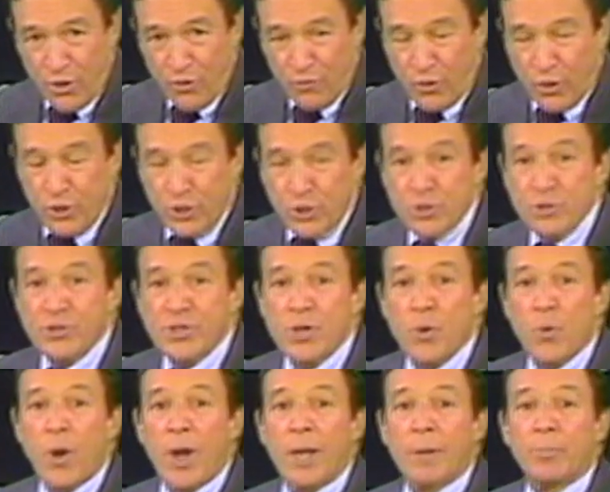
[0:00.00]
For
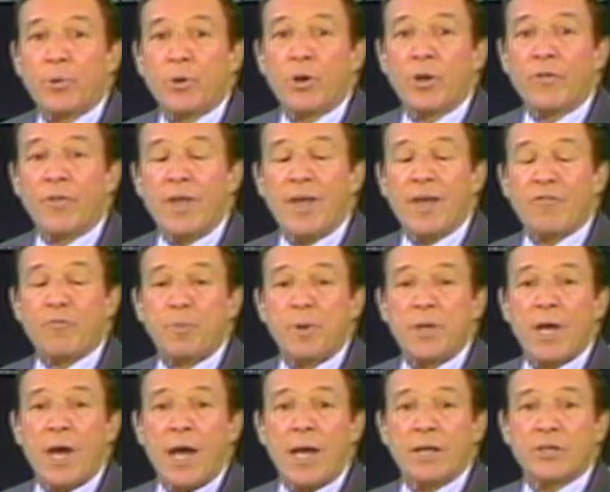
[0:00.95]
using Weinberg, the
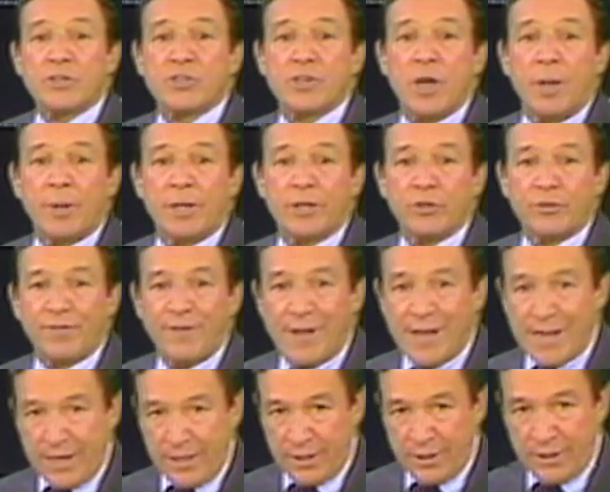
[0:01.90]
FBI has come under
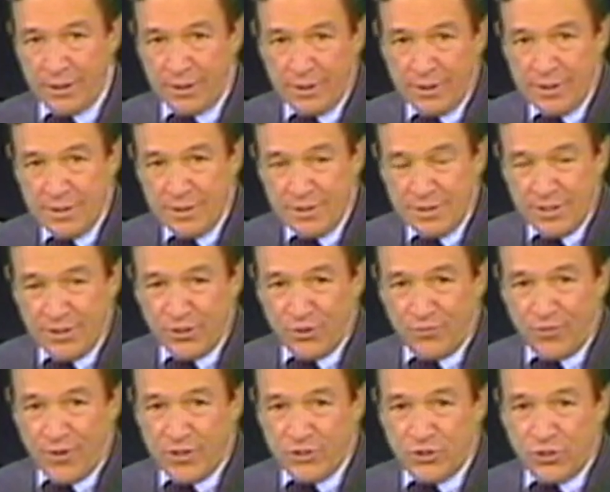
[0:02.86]
fire. A
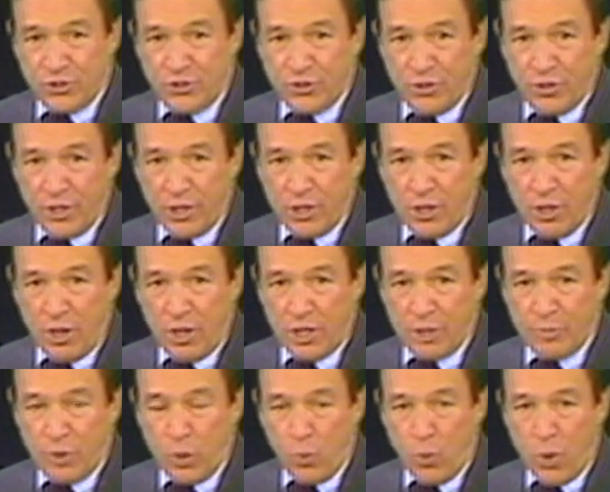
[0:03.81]
defense attorney called him a